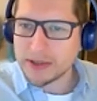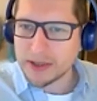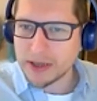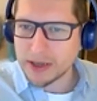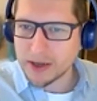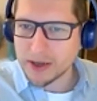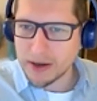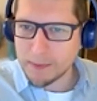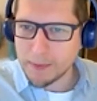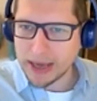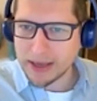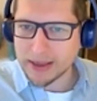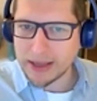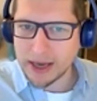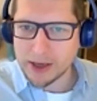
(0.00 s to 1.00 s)
that are going to
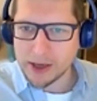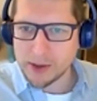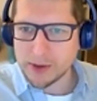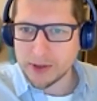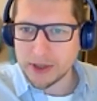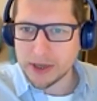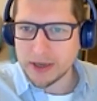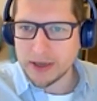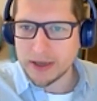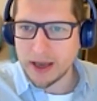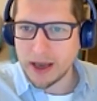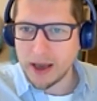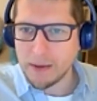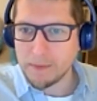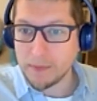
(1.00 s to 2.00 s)
make that user
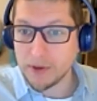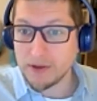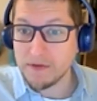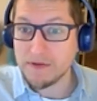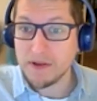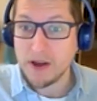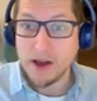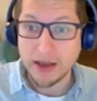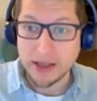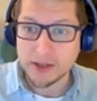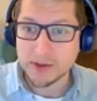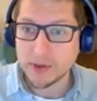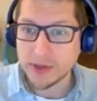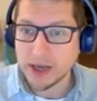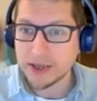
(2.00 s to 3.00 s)
convert
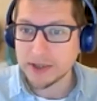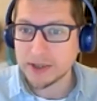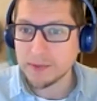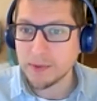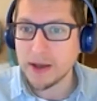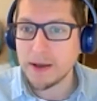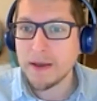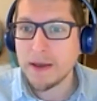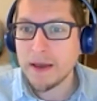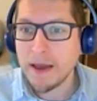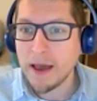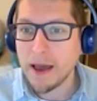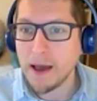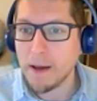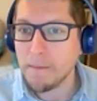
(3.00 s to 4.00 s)
into a customer.
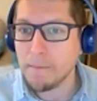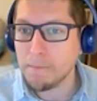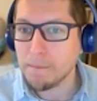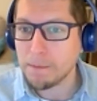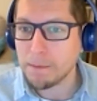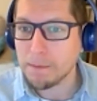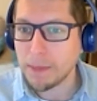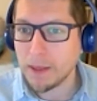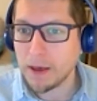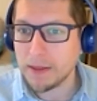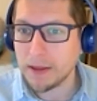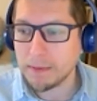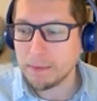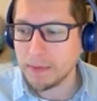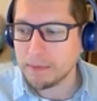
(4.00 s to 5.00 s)
I
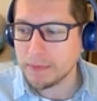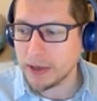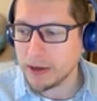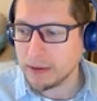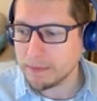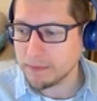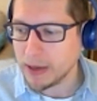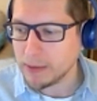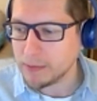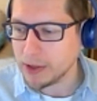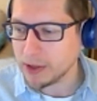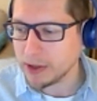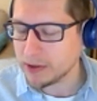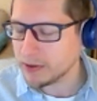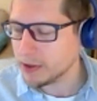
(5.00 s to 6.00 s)
think, maybe
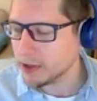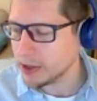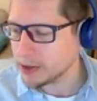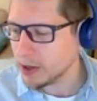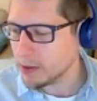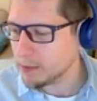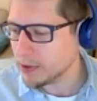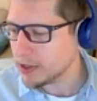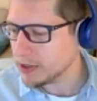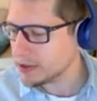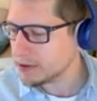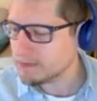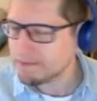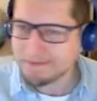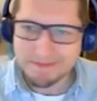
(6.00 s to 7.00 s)
a good example
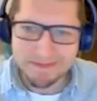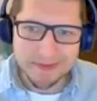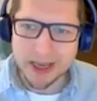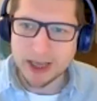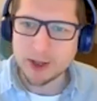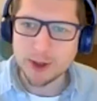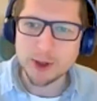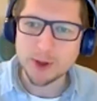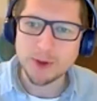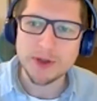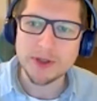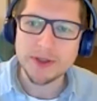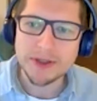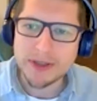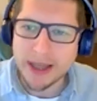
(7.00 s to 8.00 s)
is
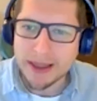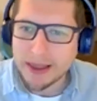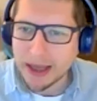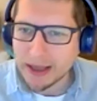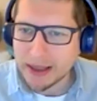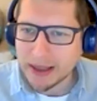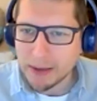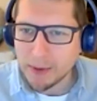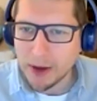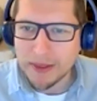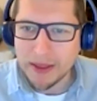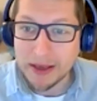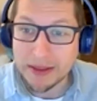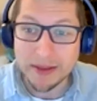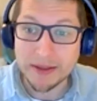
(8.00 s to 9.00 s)
insurance. They might
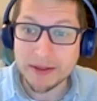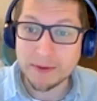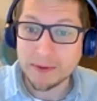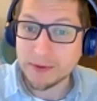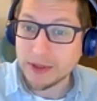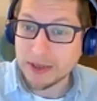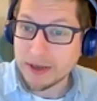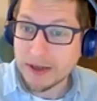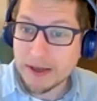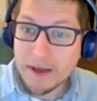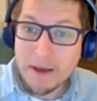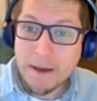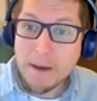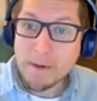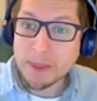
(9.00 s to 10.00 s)
think that all the
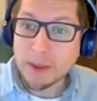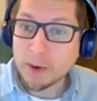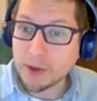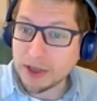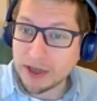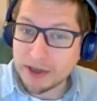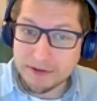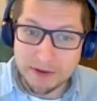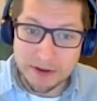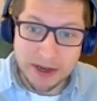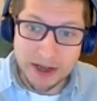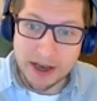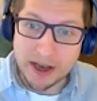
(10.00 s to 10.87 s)
different